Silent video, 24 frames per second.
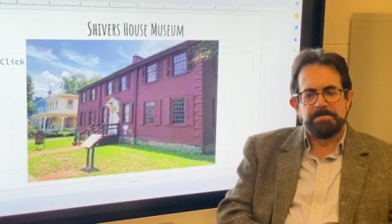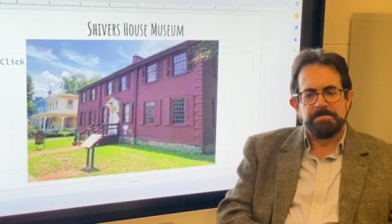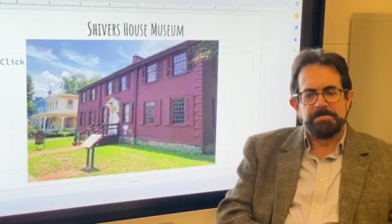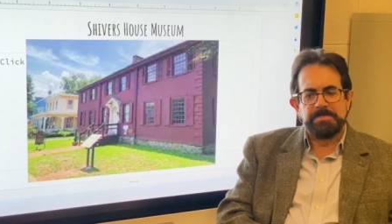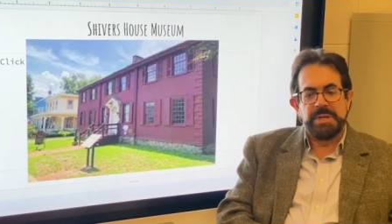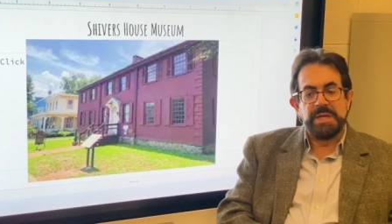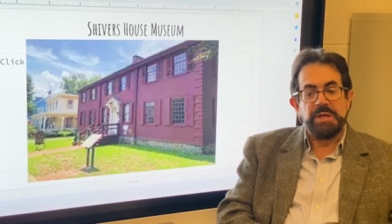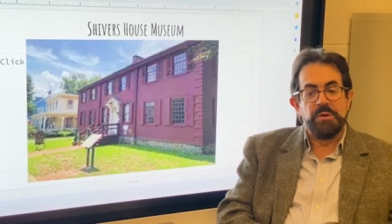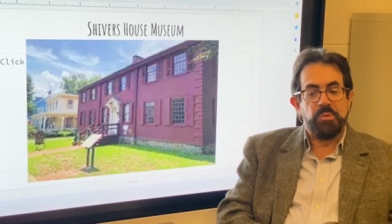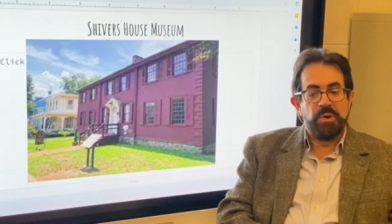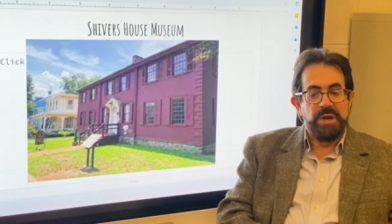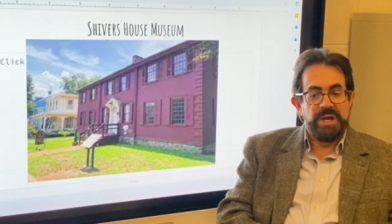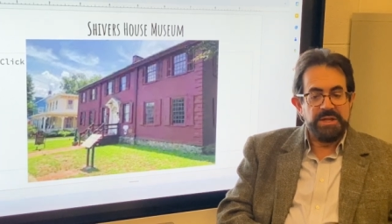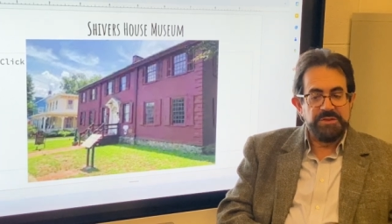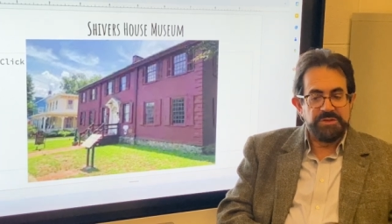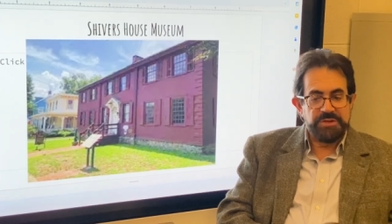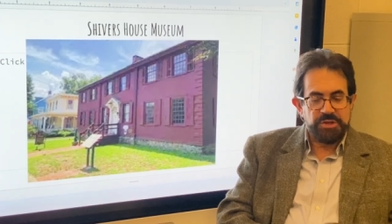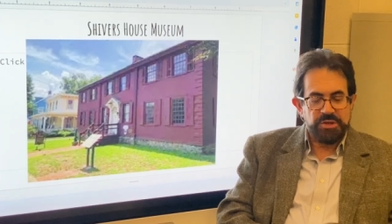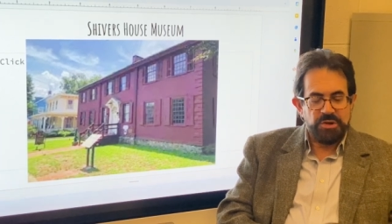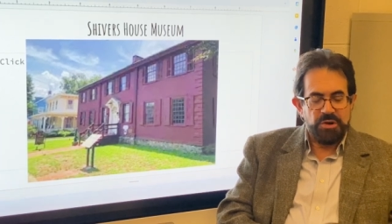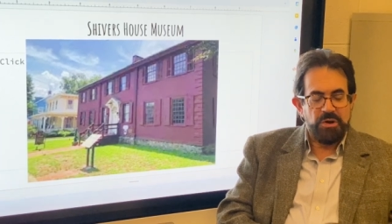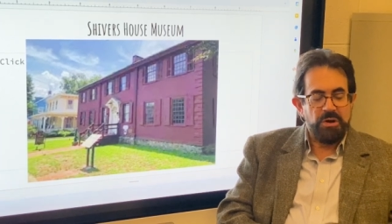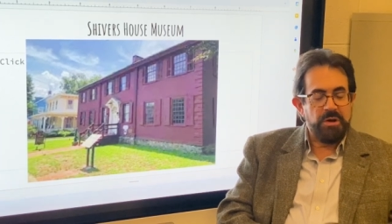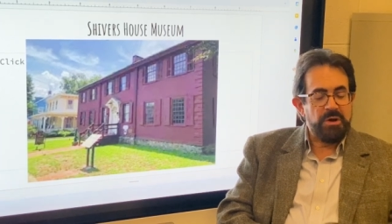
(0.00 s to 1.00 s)
he weighed the
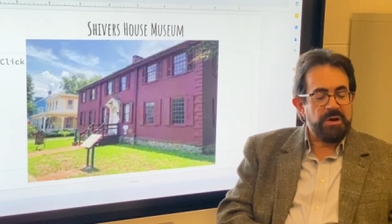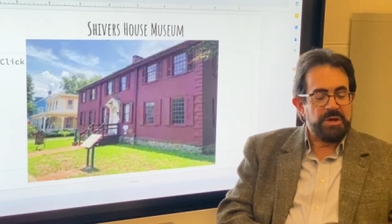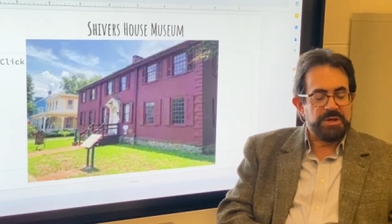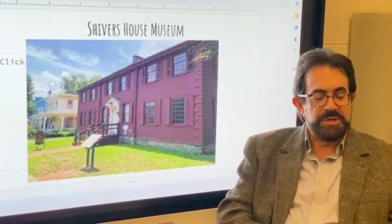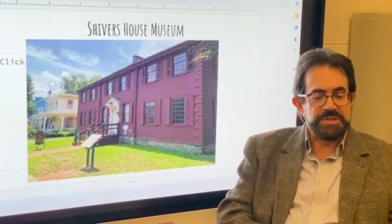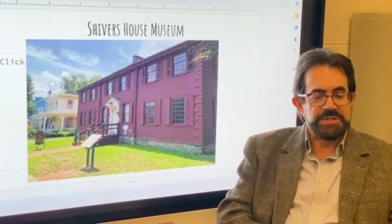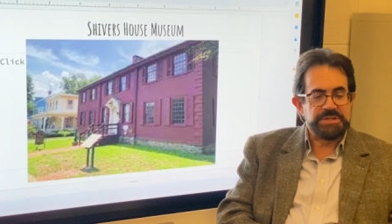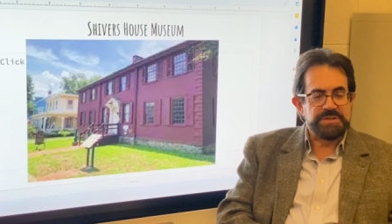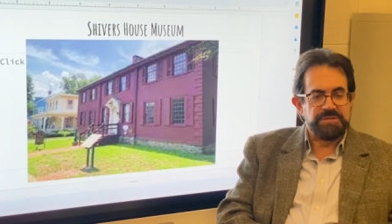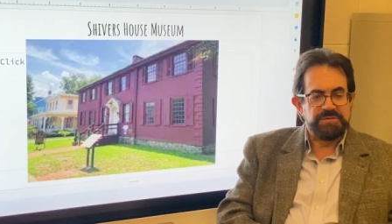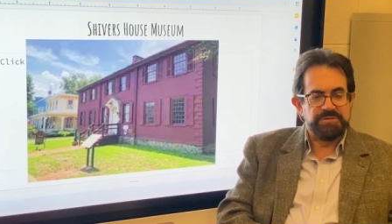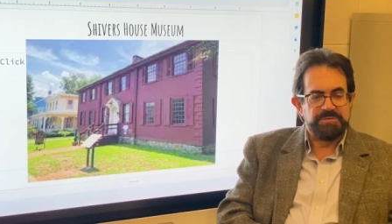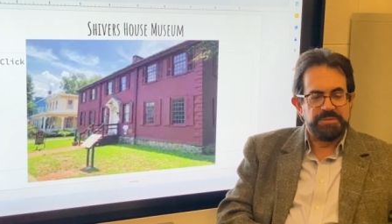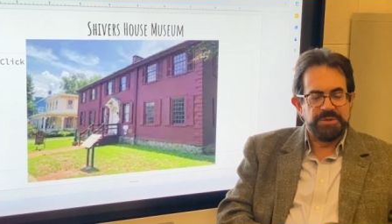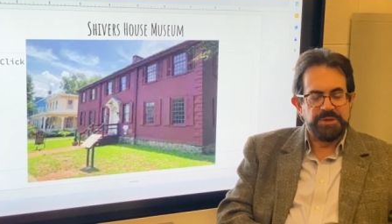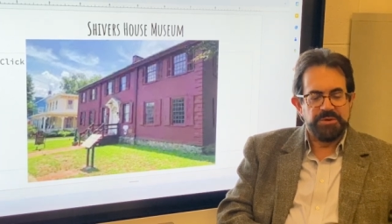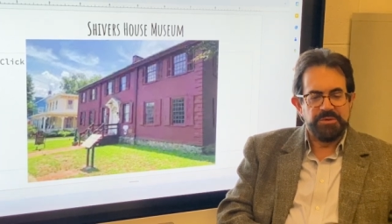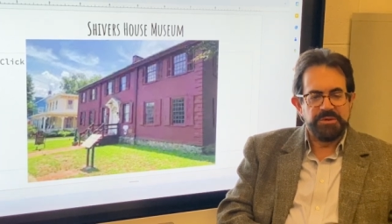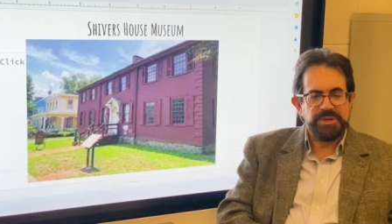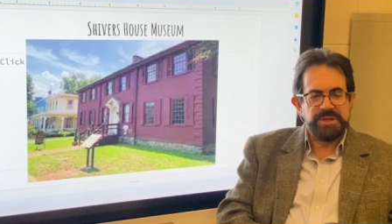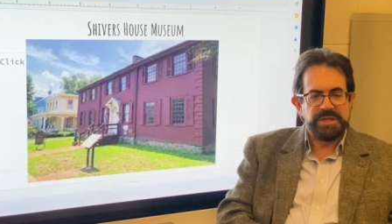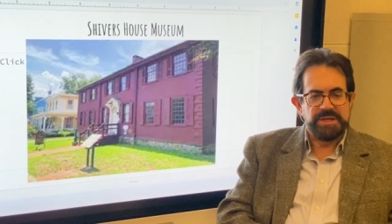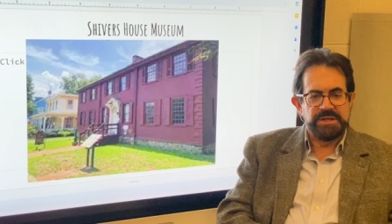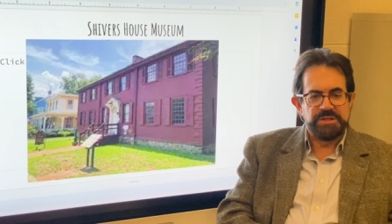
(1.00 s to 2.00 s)
cost of
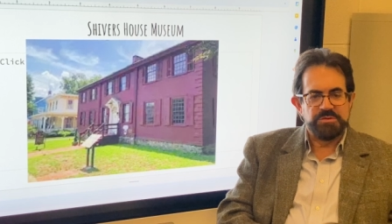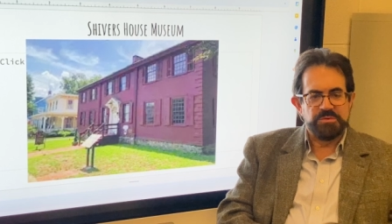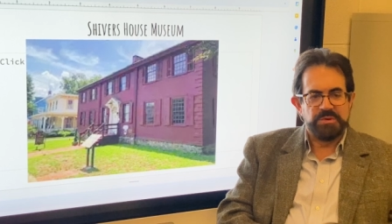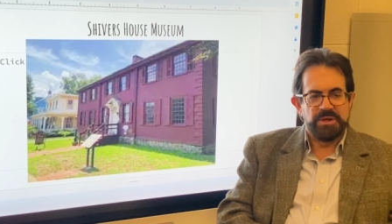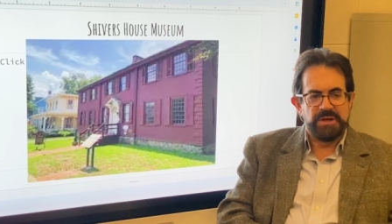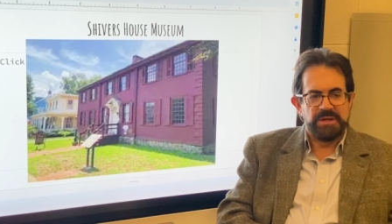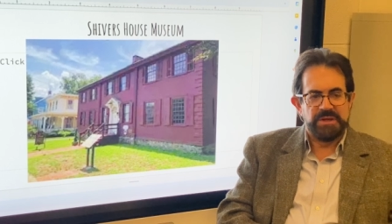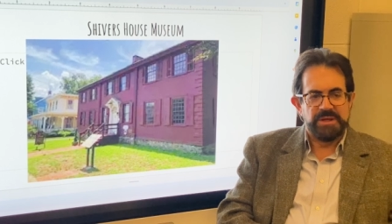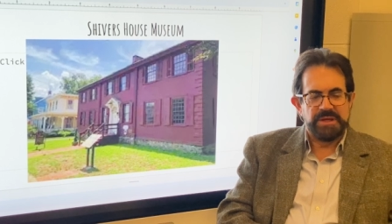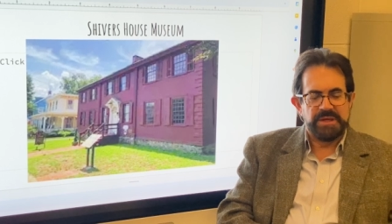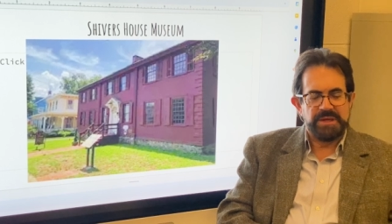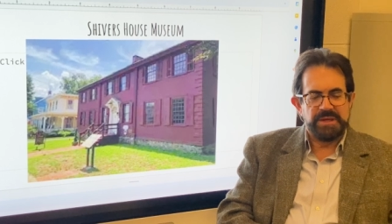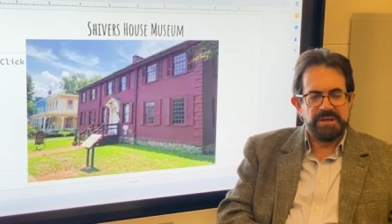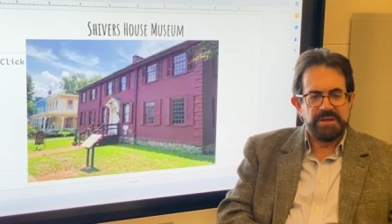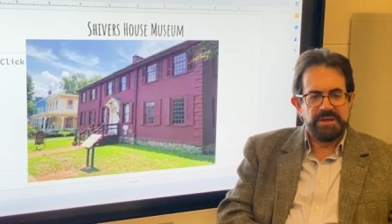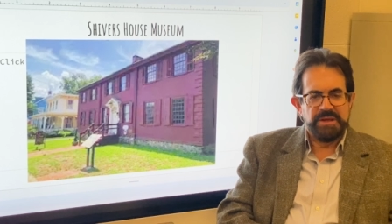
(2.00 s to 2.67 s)
building a dwelling